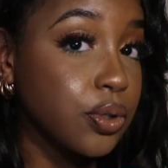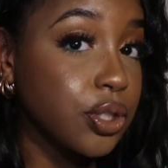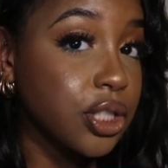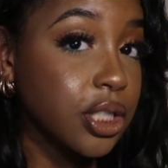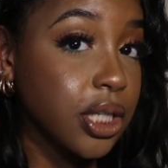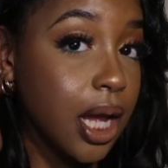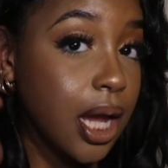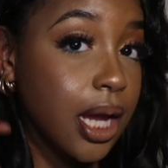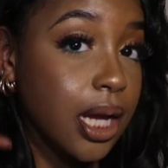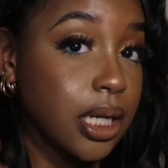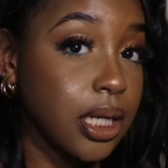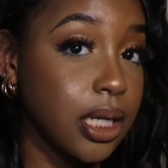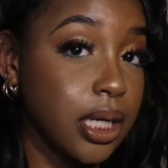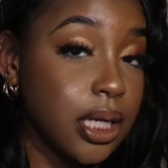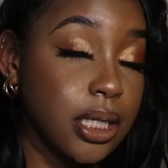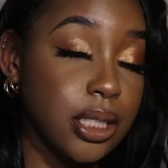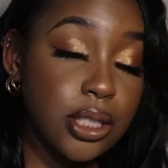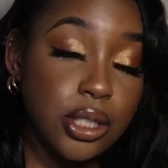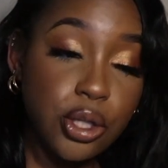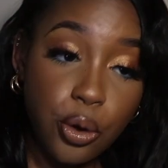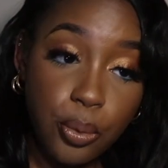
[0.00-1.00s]

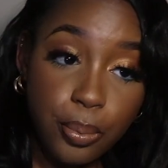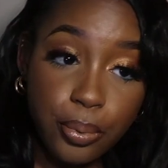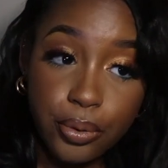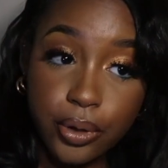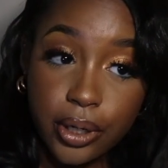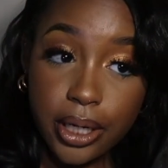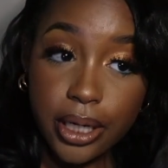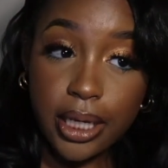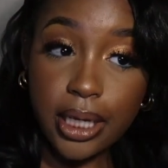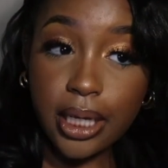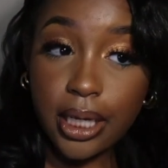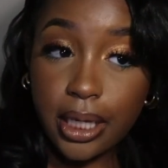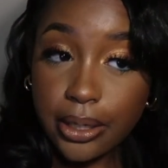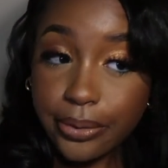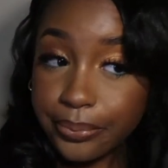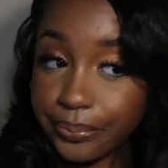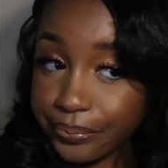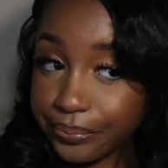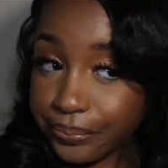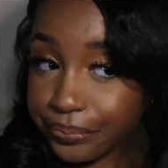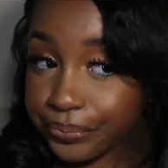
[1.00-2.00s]
shiny, so pretty,
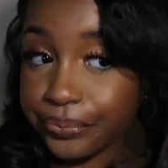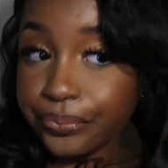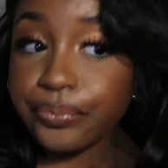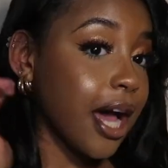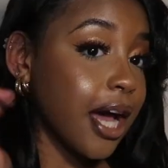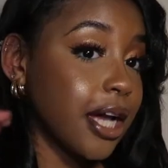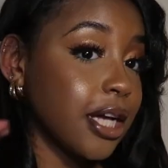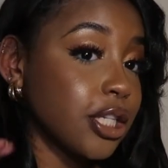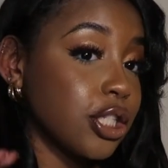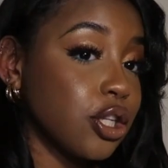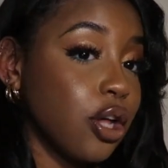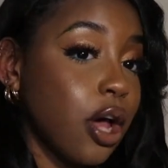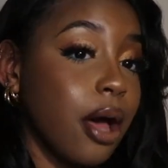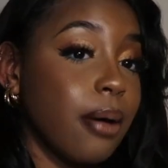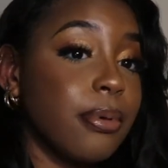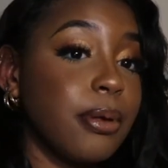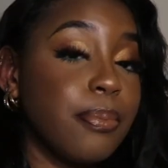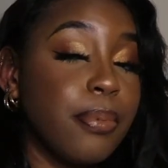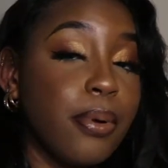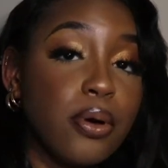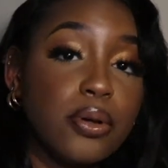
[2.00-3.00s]
guys. So I'll
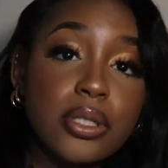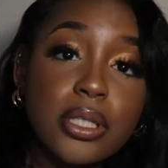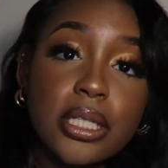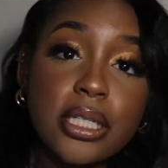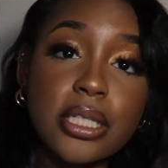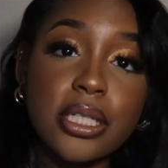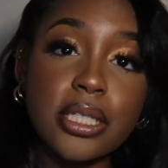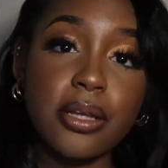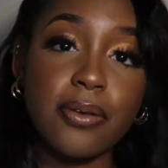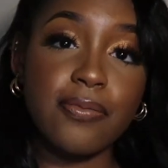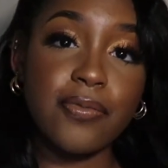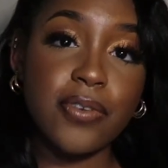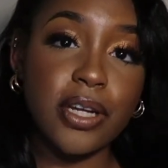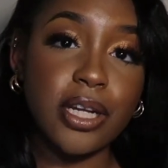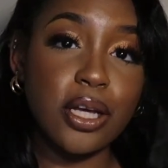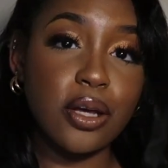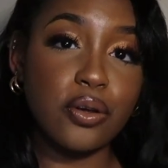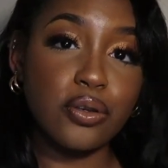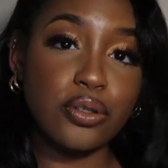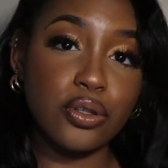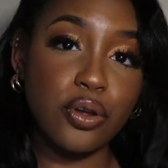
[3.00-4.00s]
be posting some
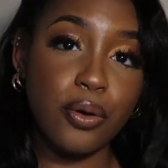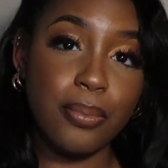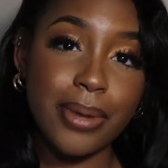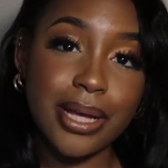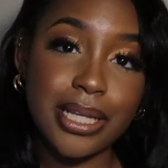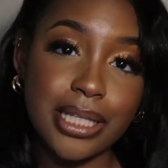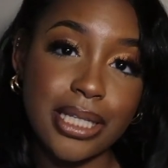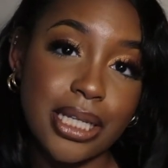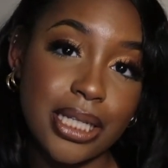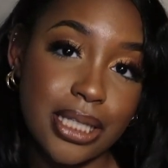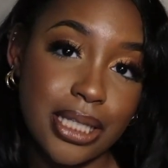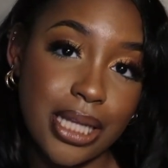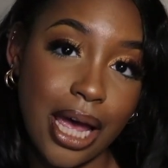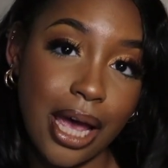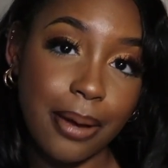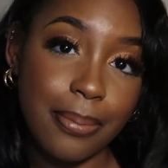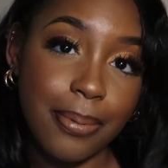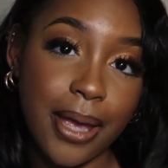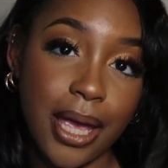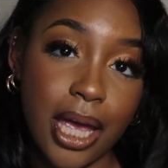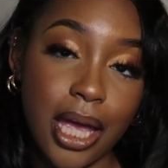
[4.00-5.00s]
videos on my
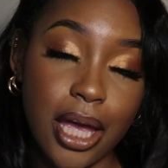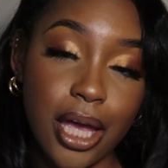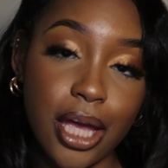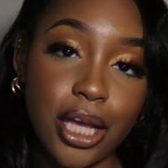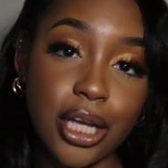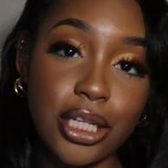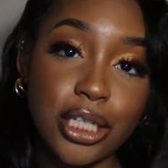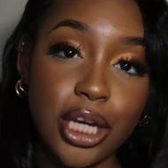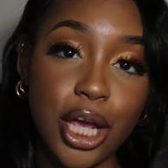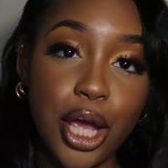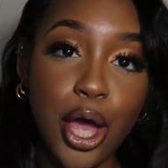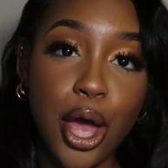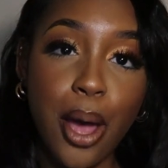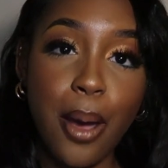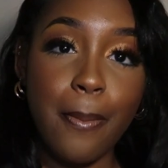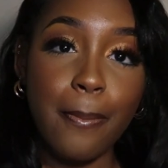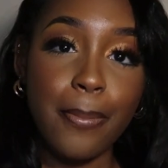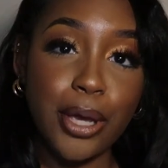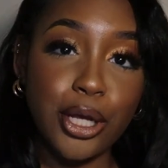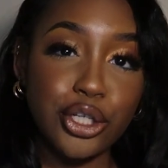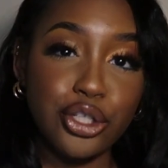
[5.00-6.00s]
TikTok page.
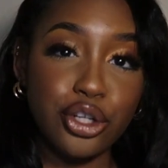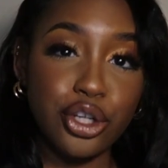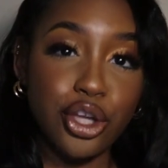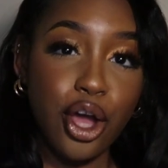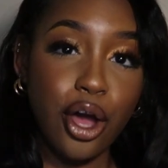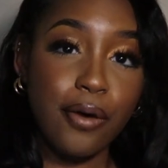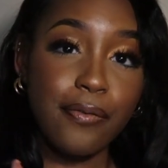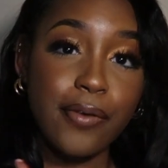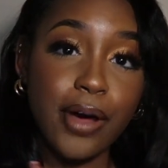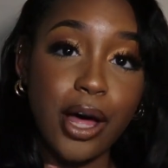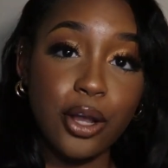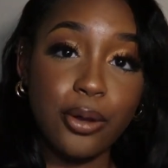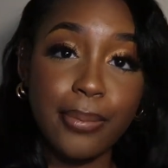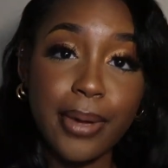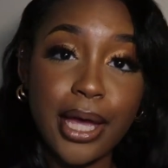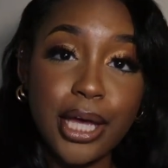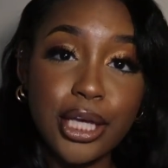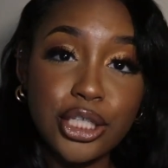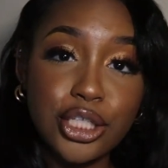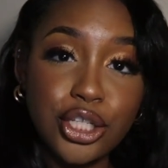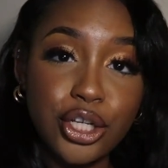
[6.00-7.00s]
Make sure y'all follow my
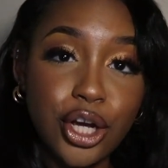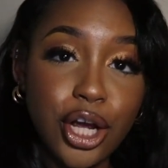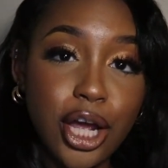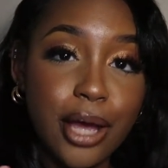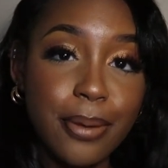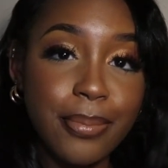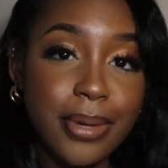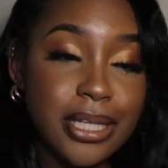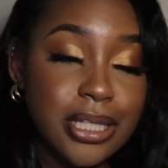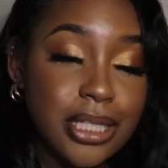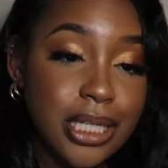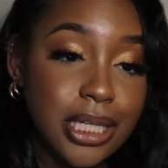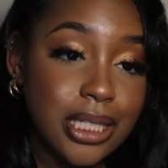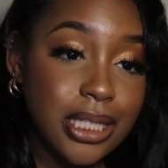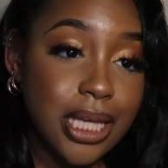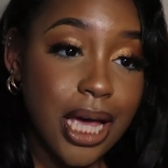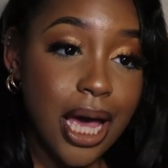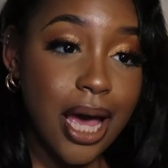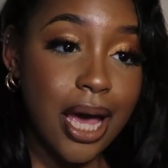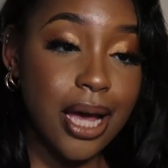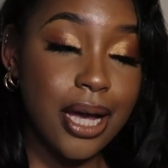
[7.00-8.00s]
Instagram, my
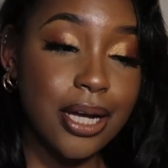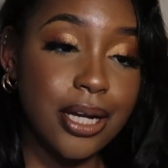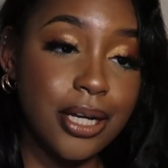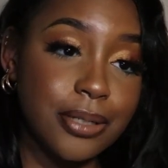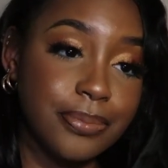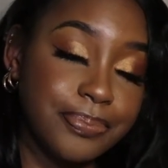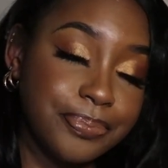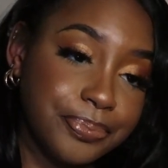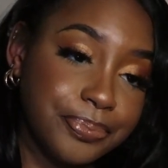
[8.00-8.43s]
TikTok.